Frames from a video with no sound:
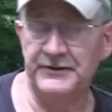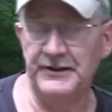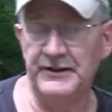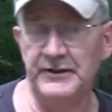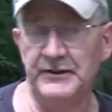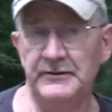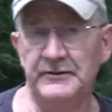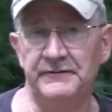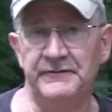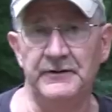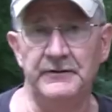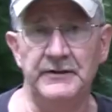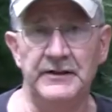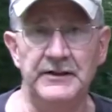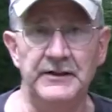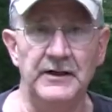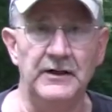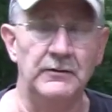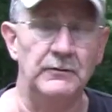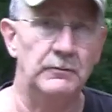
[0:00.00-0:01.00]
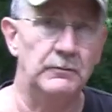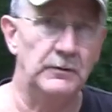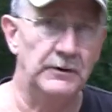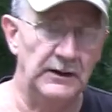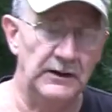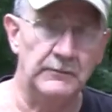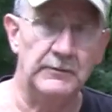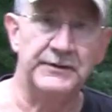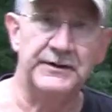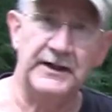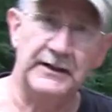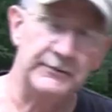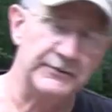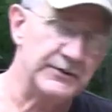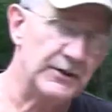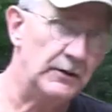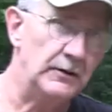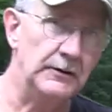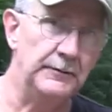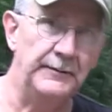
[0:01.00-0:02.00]
to you if you didn't know really what that
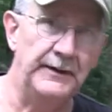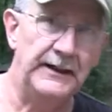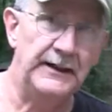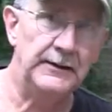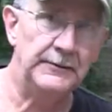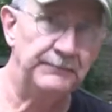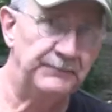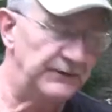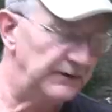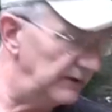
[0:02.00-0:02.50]
was all about,